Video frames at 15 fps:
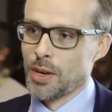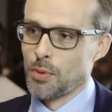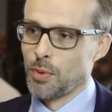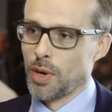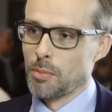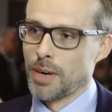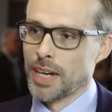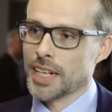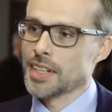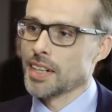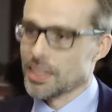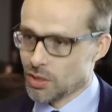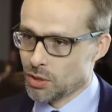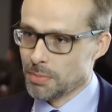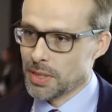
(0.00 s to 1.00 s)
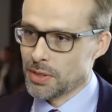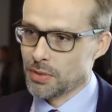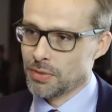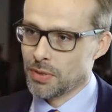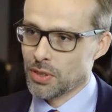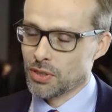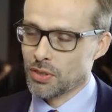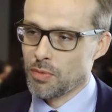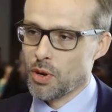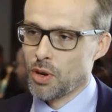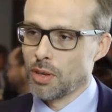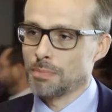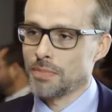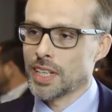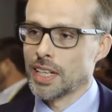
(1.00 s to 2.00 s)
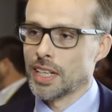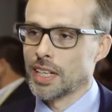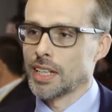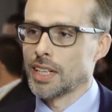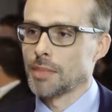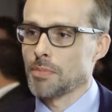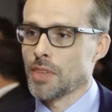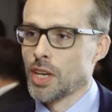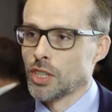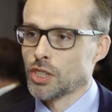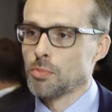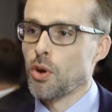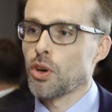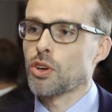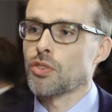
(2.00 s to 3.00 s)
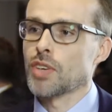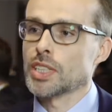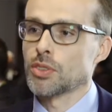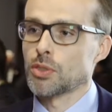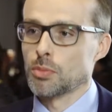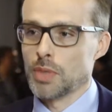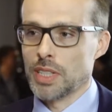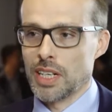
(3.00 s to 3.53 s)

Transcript: Well, Mike, nice to meet you first of all. Small correction, we